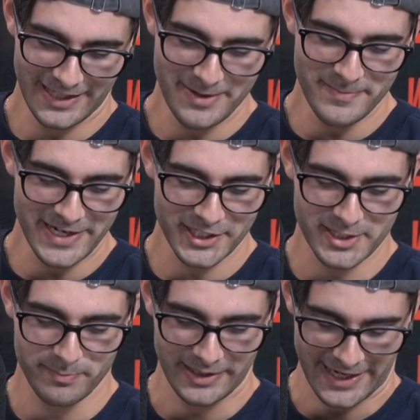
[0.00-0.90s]
Let me
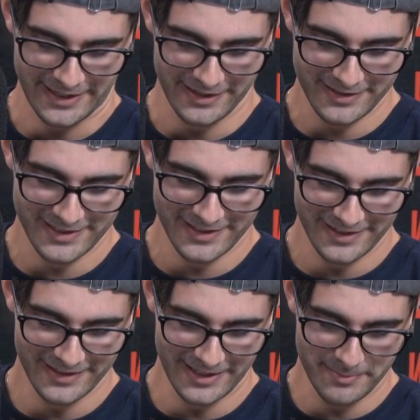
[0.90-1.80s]
explain it.
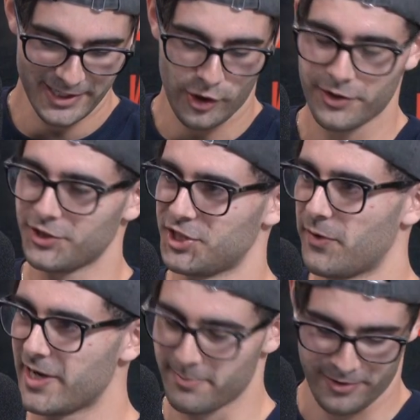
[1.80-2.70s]
I don't
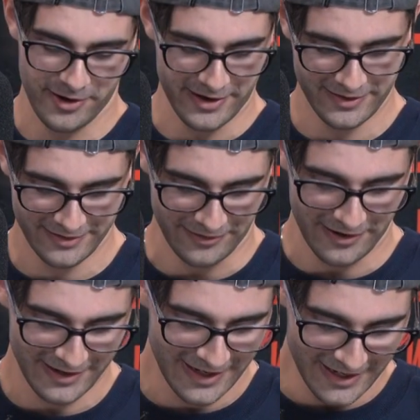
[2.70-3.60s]
show any bias.
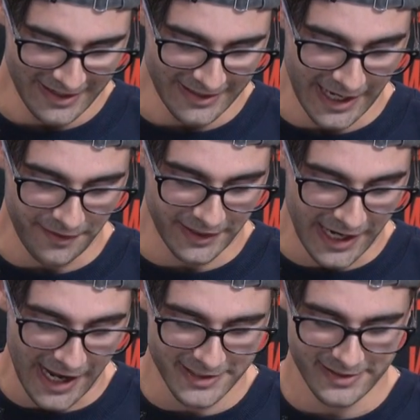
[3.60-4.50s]
Right now, the
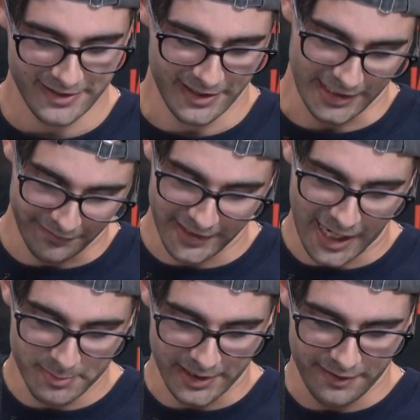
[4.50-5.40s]
Cats, 11
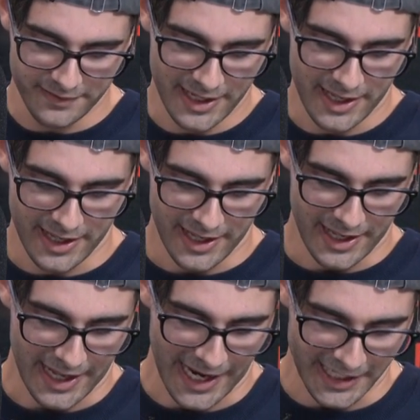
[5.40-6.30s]
games left.
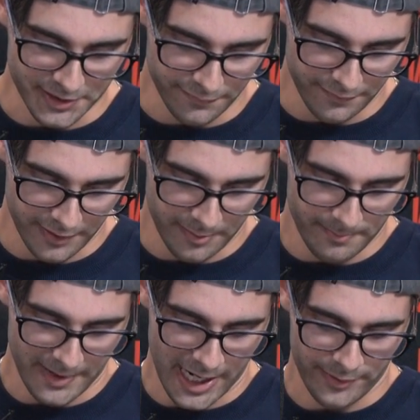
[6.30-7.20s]
8 of
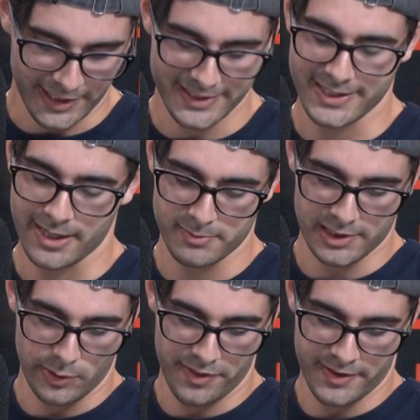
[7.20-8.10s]
them are against teams
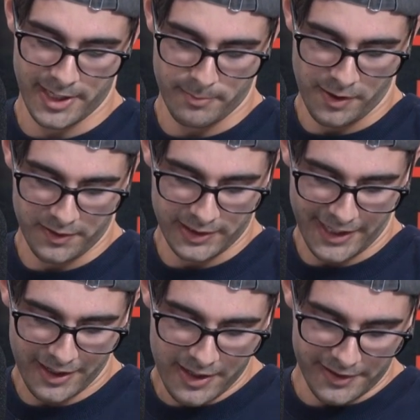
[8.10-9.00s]
lower than them on the
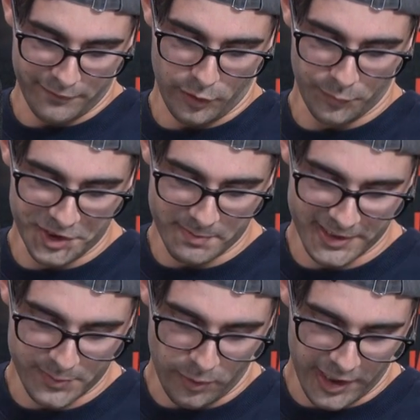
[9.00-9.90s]
ladder. They've got
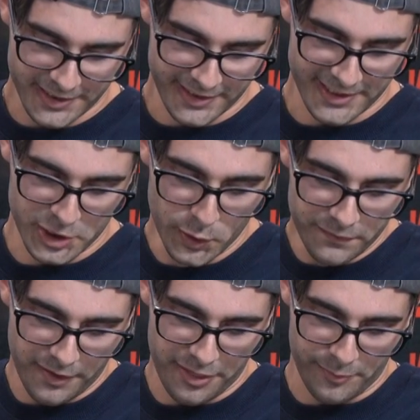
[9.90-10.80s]
Richmond twice, and 2
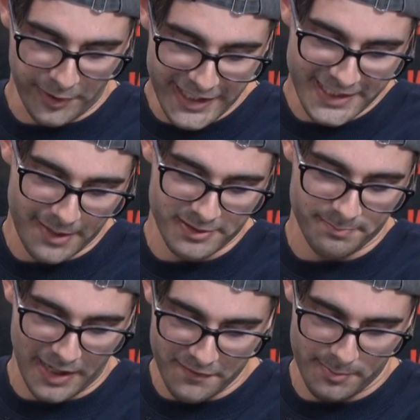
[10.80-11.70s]
of the 3 teams
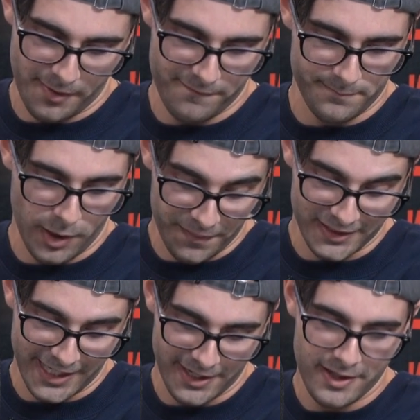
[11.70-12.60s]
above them on the
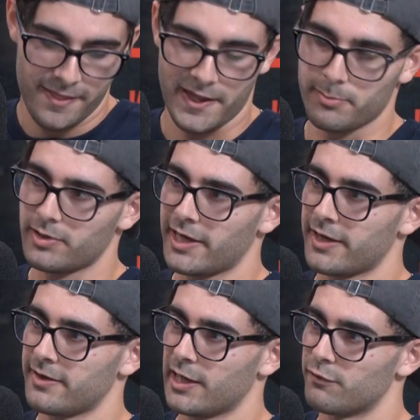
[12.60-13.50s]
ladder, they play
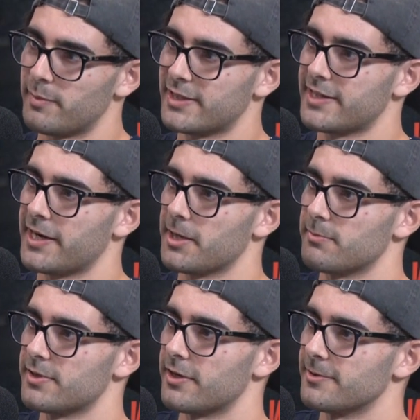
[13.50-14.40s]
at Alphabet
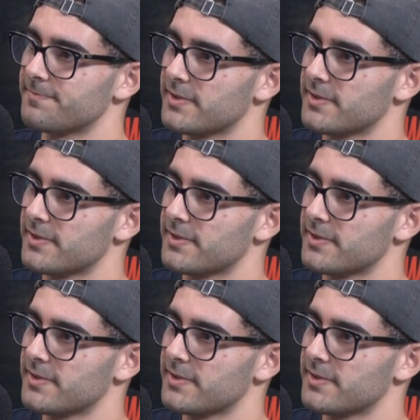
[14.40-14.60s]
Stadium. So